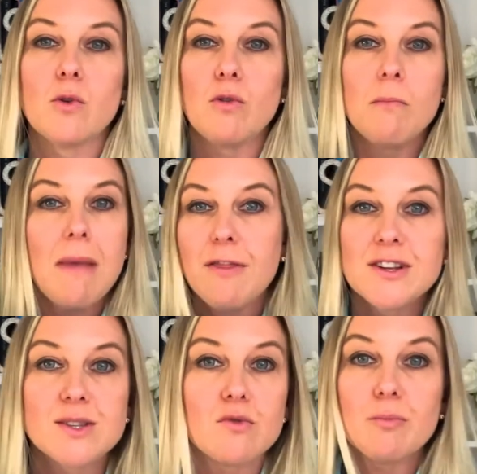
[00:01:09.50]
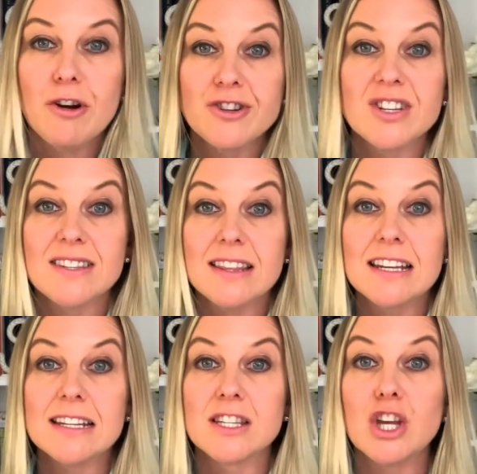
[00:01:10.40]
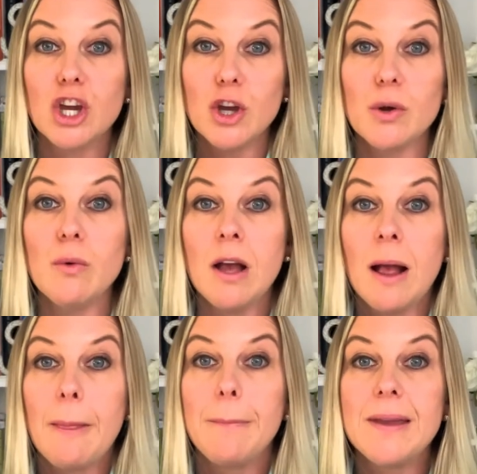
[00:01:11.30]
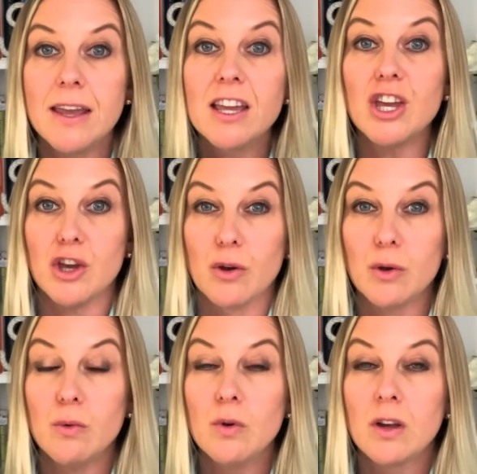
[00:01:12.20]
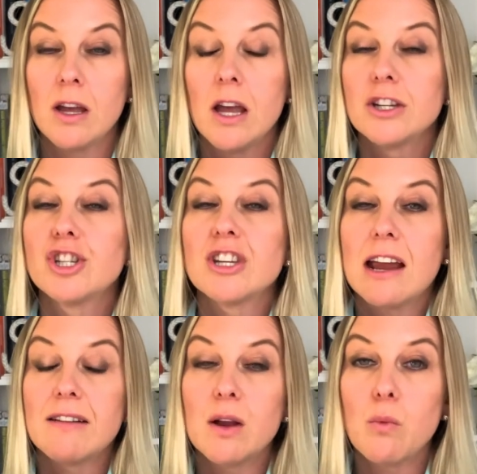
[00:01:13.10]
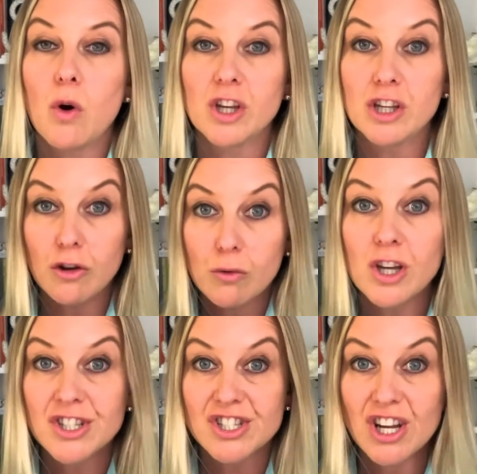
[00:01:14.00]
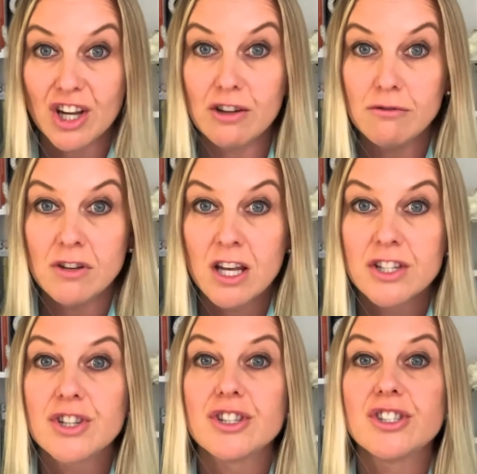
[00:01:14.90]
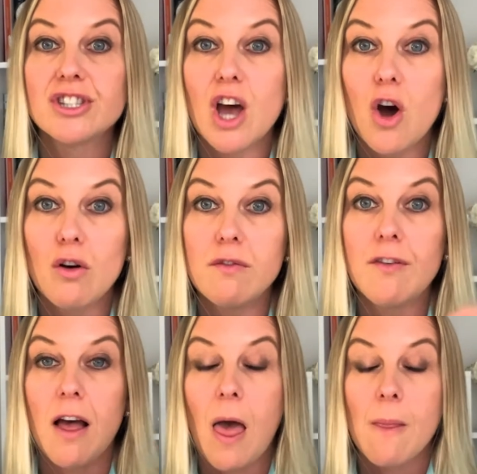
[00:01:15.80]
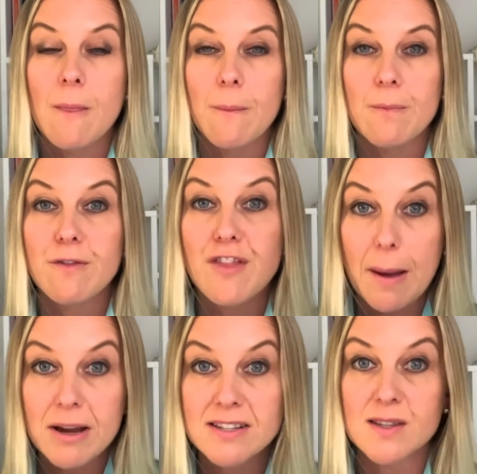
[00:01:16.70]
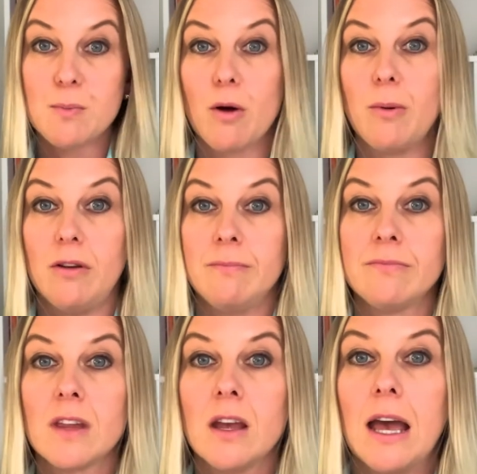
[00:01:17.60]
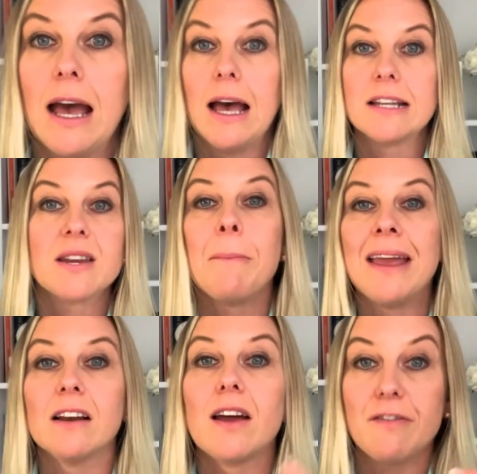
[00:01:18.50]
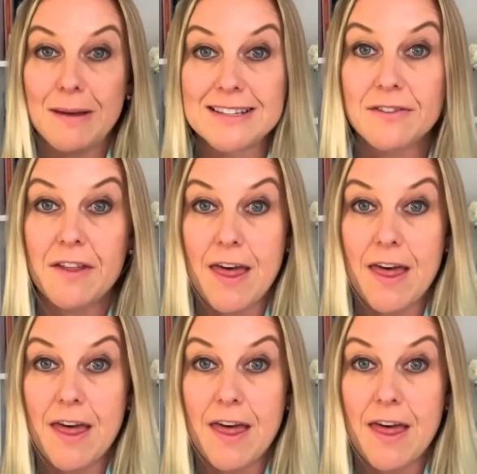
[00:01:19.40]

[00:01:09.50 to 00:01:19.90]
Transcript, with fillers: or methods or approaches, that it's you being you, sharing what you can do to solve that person's problem and to make life better for